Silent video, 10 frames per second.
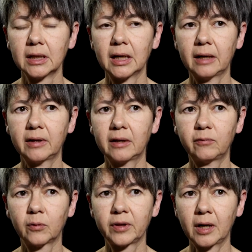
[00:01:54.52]
And
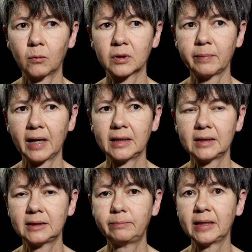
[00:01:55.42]
therefore, that was my
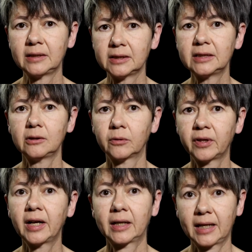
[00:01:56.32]
dependency on
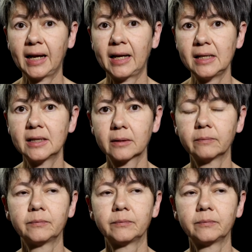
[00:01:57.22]
their gaze.